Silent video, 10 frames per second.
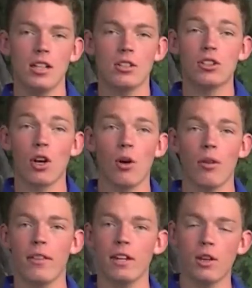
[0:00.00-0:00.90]
So
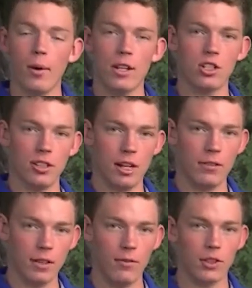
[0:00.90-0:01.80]
the equation that
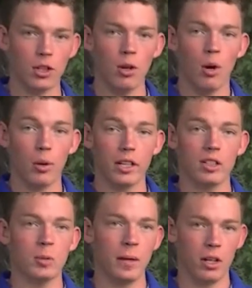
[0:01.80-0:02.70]
I've given you, we're going
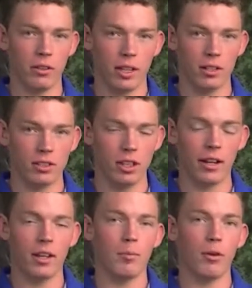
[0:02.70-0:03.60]
to expand on that in a
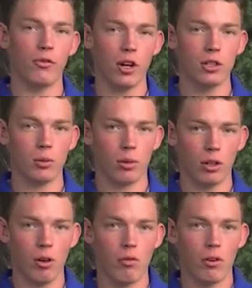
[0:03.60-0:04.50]
second, but first we want
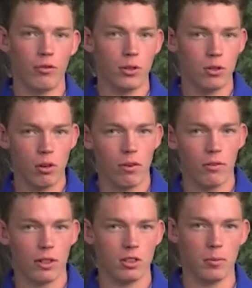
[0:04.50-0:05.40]
to go over a few
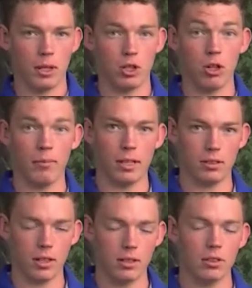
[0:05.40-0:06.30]
derivative things to make sure it makes
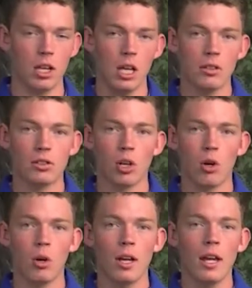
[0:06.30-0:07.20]
sense.
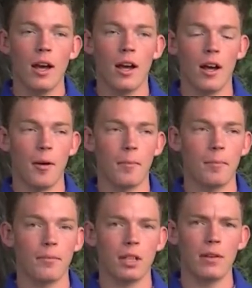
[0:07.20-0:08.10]
So
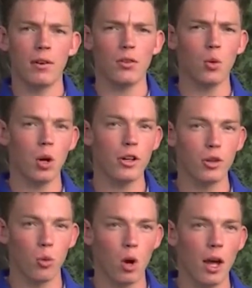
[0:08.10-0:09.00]
have you ever
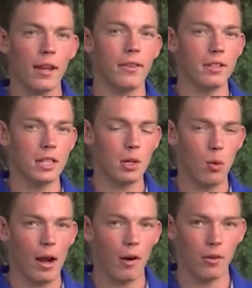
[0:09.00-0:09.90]
wondered what the dy
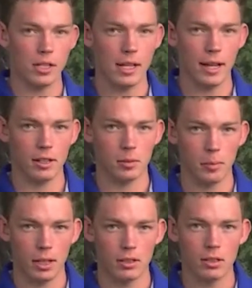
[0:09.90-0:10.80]
over dx
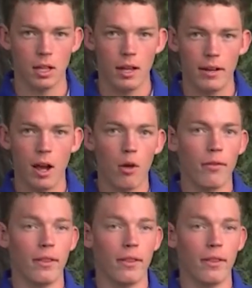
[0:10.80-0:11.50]
means? Now,